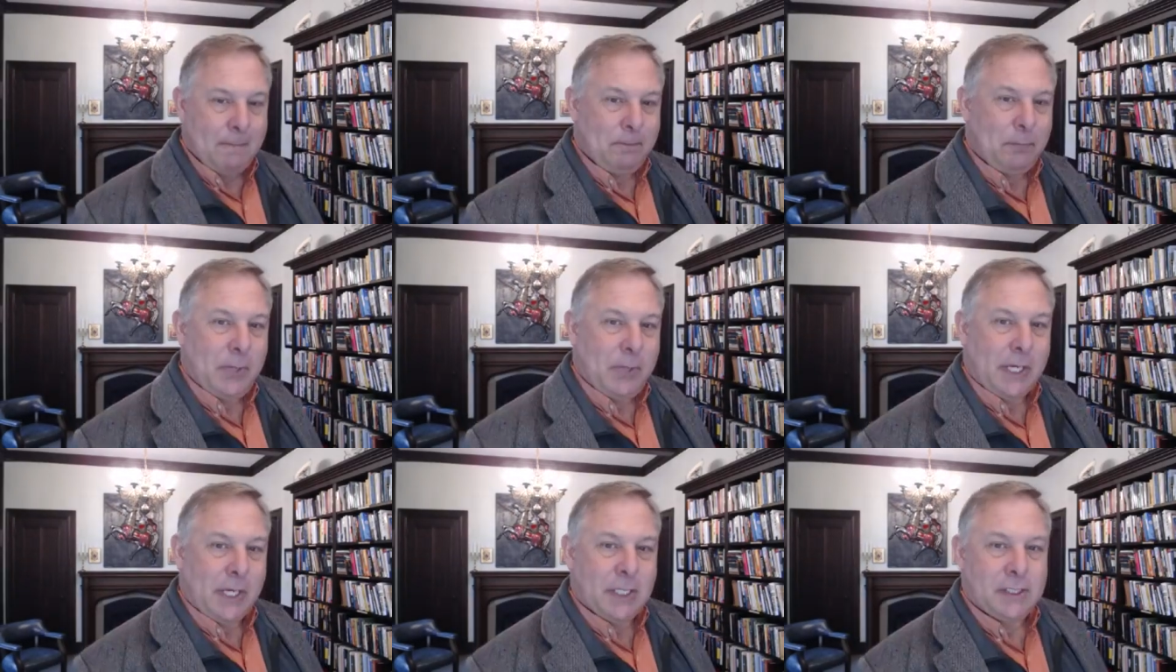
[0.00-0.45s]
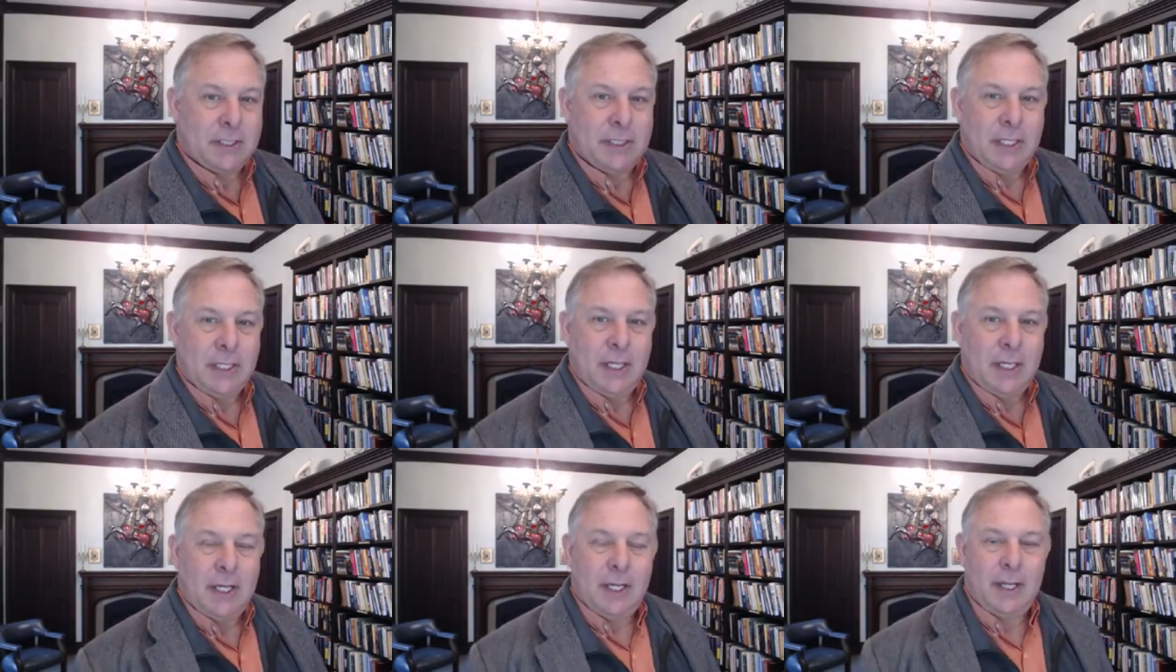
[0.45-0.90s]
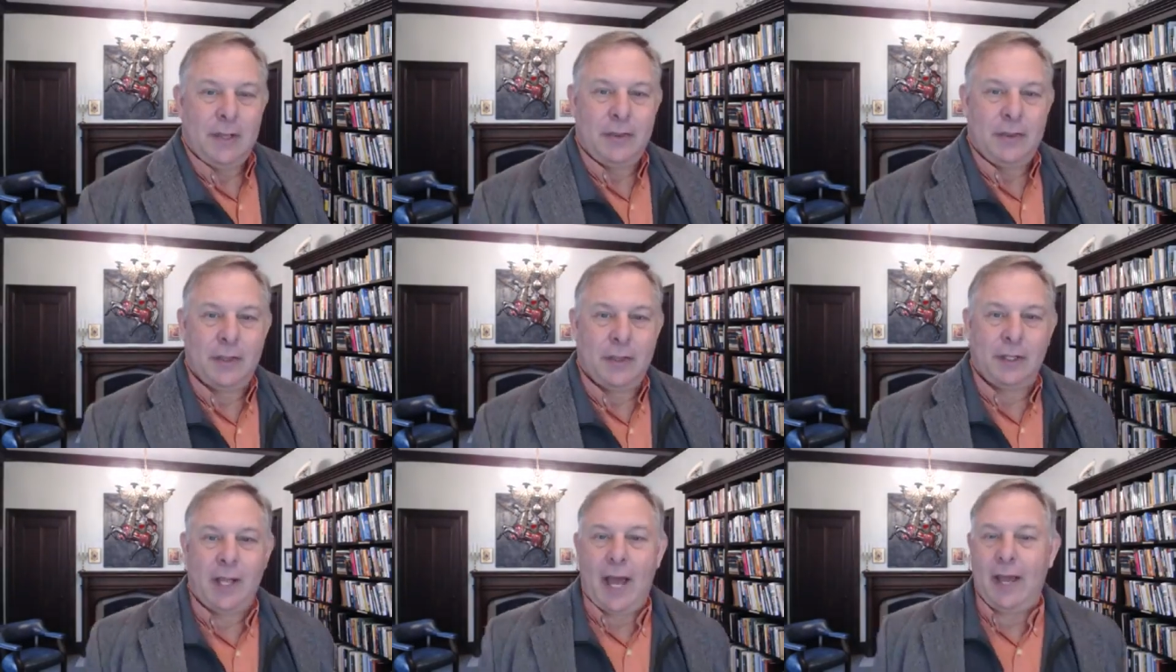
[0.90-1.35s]
because
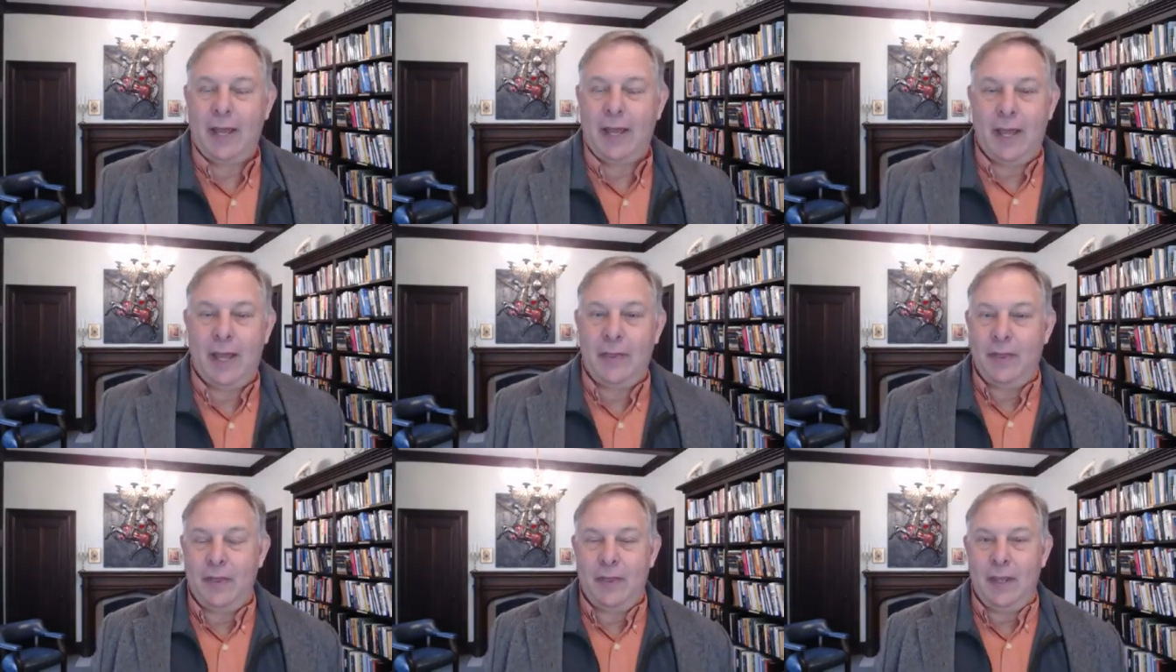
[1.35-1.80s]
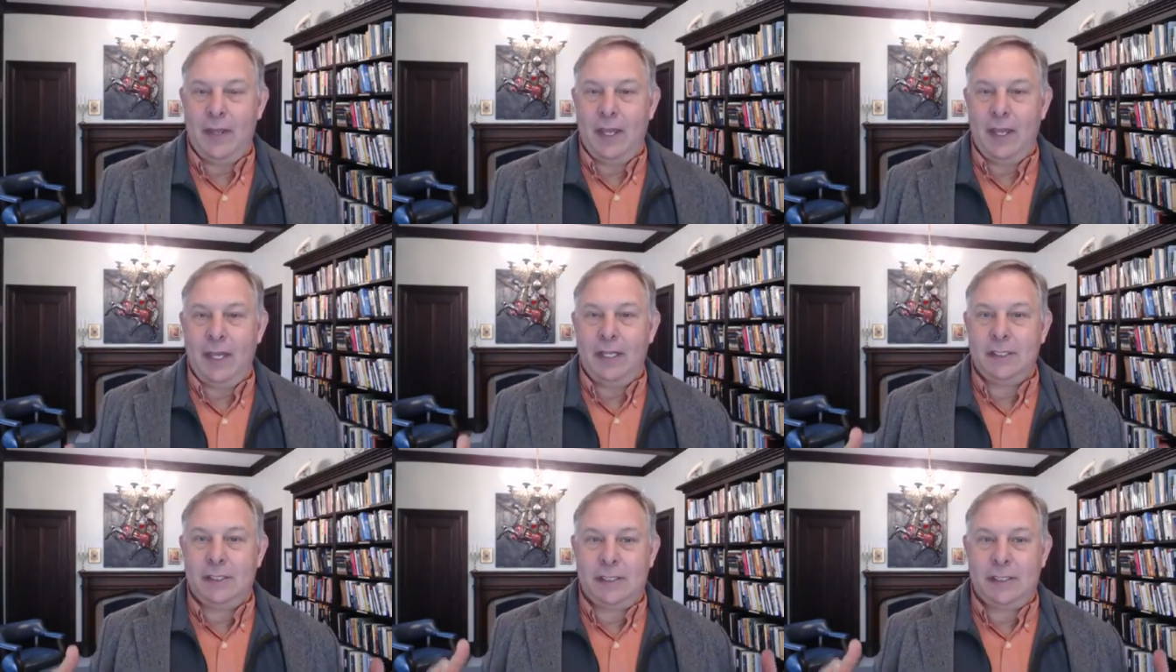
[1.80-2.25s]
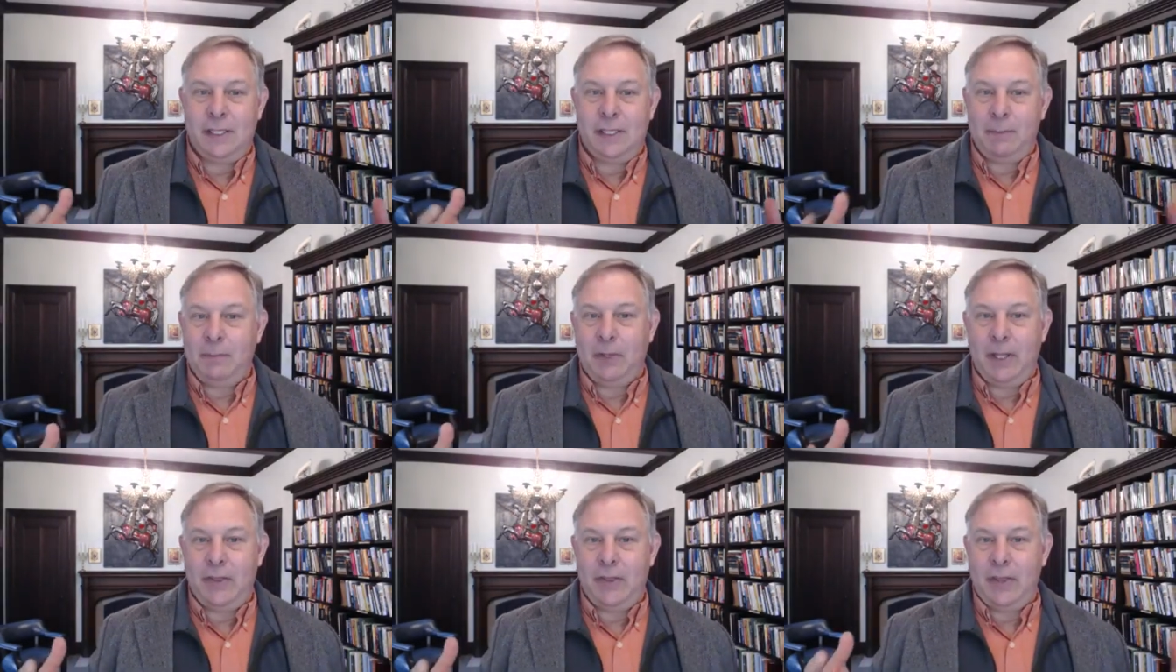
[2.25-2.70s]
it is
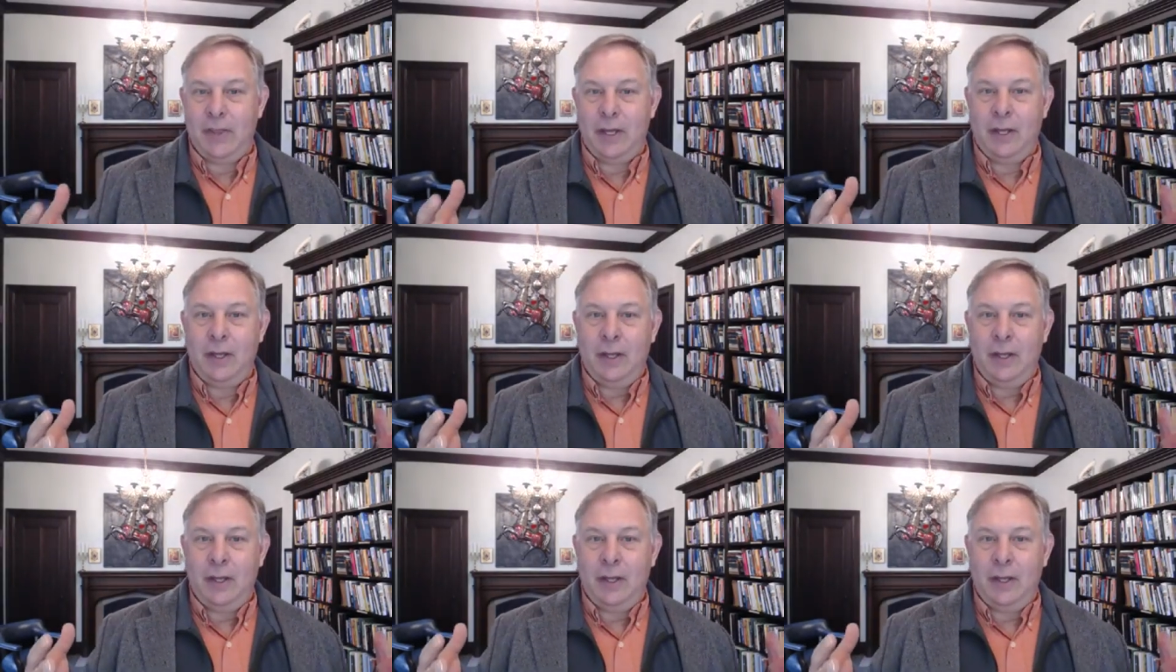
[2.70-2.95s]
simply